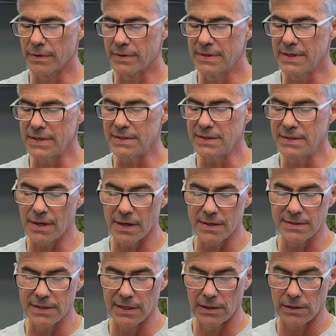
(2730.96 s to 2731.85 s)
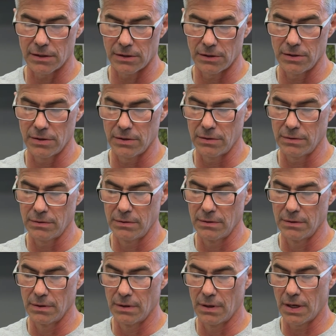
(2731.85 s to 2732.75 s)
this does include
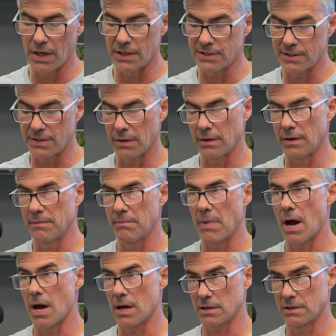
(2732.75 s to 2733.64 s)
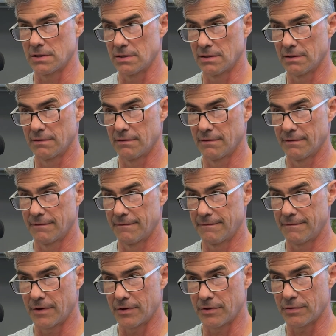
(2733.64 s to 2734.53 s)
a steering box
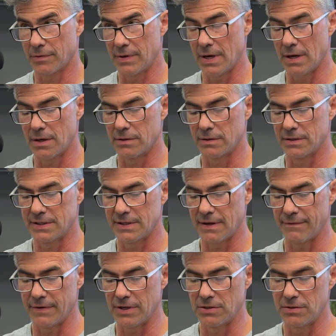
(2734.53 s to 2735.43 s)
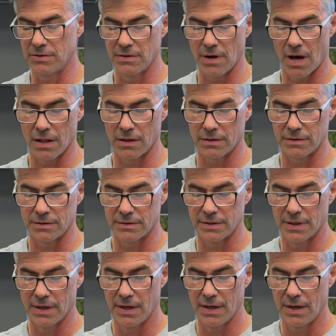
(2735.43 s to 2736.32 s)
for
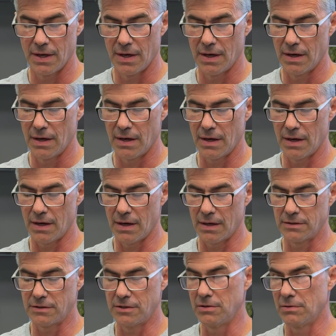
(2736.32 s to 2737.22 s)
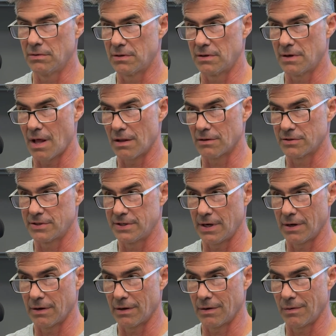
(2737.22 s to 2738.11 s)
$372, a $200
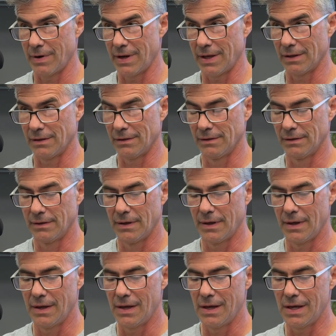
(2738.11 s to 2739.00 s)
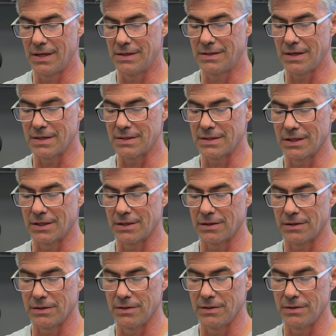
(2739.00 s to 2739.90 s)
steering wheel. It does
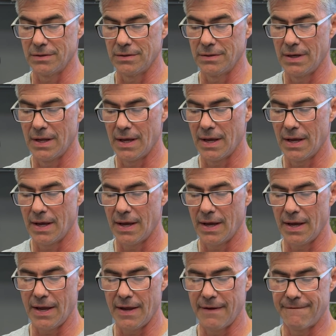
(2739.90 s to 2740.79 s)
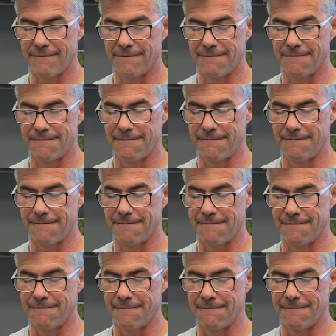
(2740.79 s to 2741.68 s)
include a
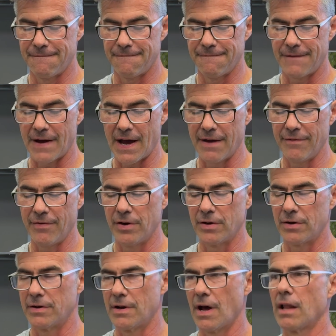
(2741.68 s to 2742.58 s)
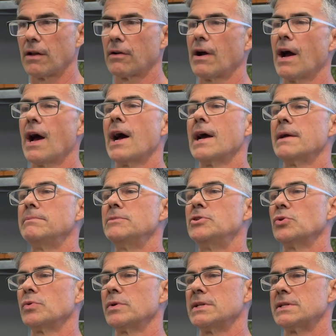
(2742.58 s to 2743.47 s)
$500 Heim
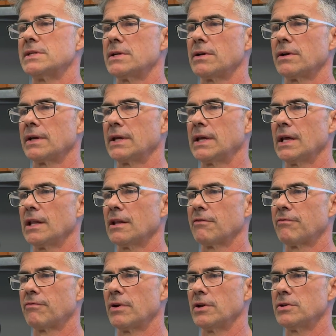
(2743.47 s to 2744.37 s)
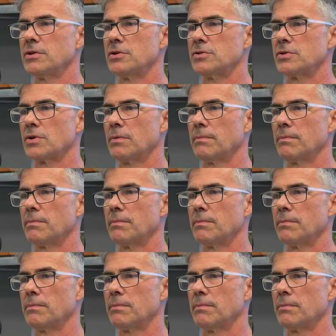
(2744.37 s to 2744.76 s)
joint steering kit in the front too. So